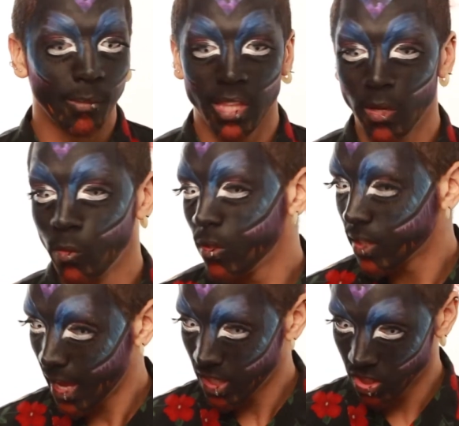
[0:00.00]
but they will
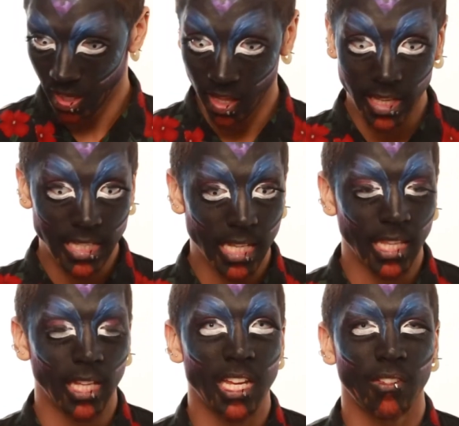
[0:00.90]
catch the light and
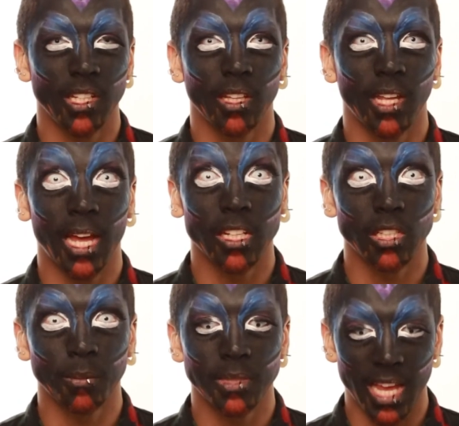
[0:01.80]
they're definitely going to add
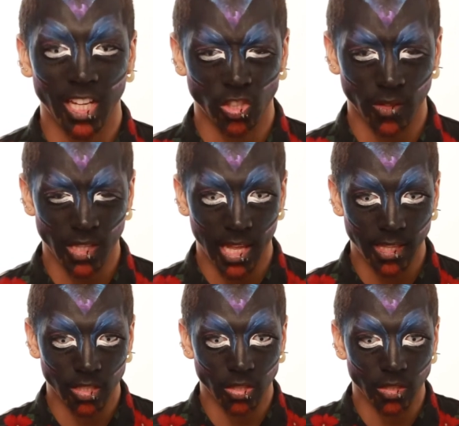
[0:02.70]
some texture in there
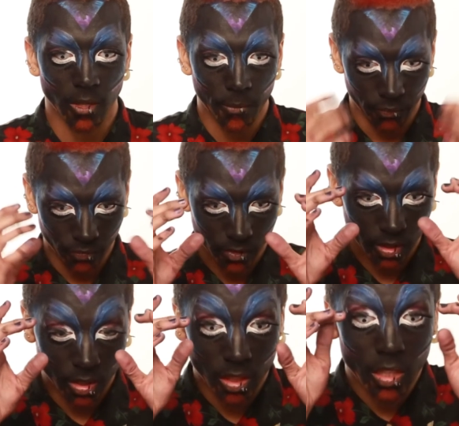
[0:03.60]
that's just
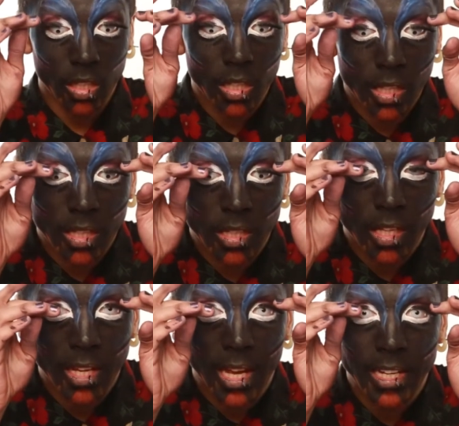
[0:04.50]

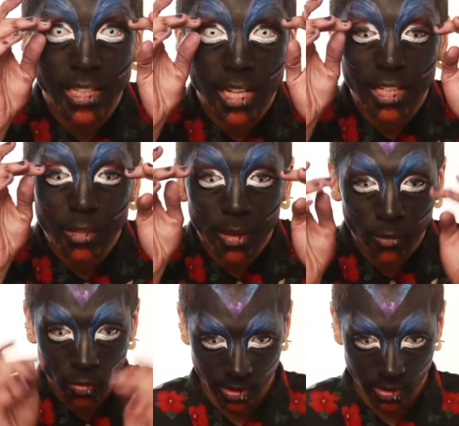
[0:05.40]
going to add in a little bit more